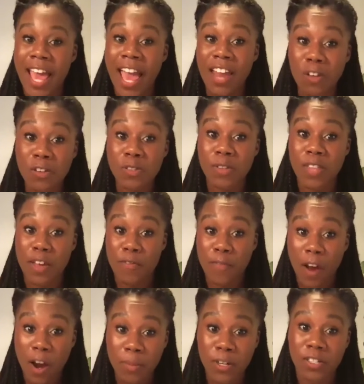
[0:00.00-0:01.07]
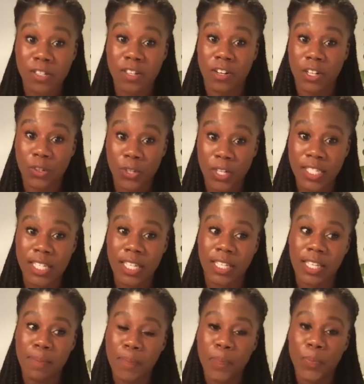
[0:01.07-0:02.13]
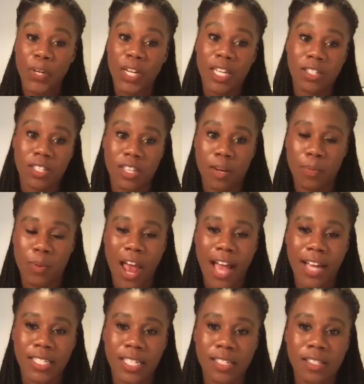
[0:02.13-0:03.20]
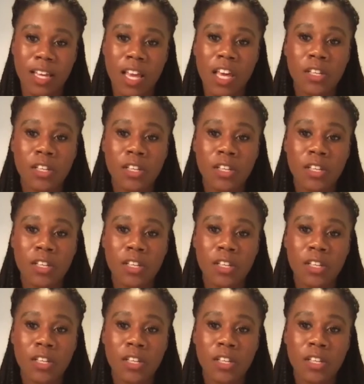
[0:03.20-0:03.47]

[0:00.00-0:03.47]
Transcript: and also that farmers are increasingly bringing to their practice.